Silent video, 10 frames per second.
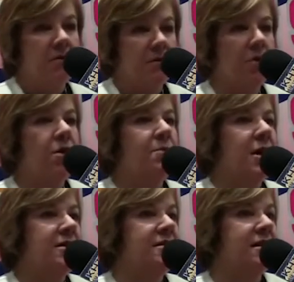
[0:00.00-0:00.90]

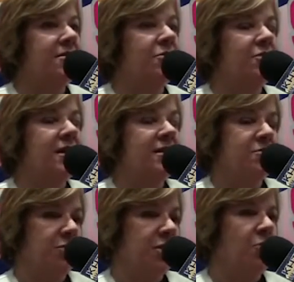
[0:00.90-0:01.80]
Oakmont of Santa Clarita is
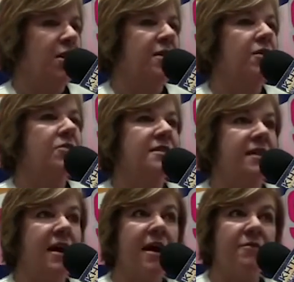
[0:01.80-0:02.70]
where you want to go because
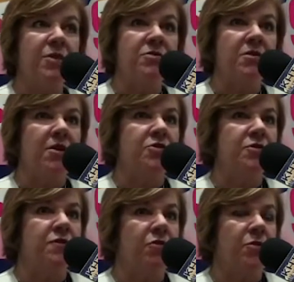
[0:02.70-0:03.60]
they have those larger
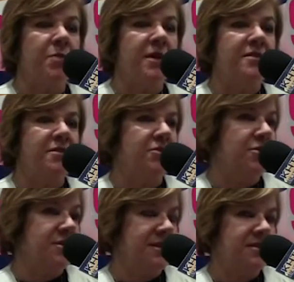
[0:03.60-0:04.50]
floor plans in their
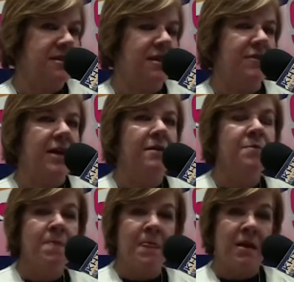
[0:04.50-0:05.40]
assisted living.
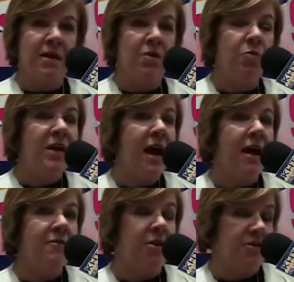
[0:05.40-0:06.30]
You know, we
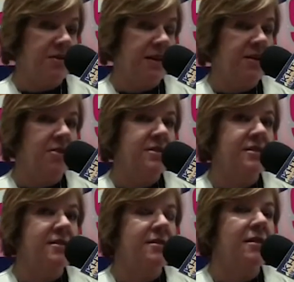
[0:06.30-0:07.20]
have our in our
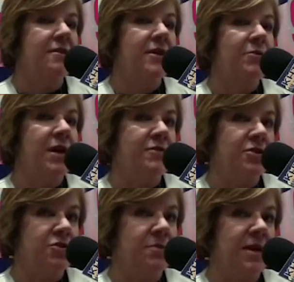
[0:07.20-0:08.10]
assisted living, we have a
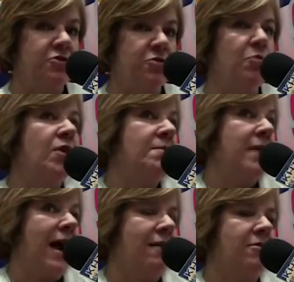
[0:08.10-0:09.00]
two bedroom, one
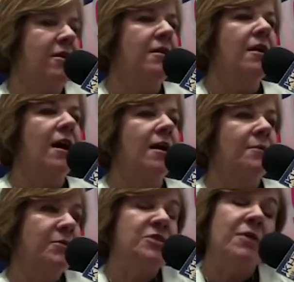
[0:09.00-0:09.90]
bath, um,
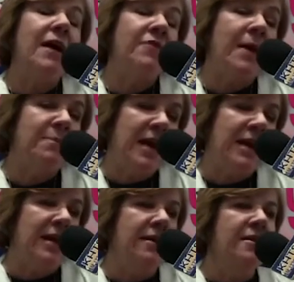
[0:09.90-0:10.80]
and we don't have that many.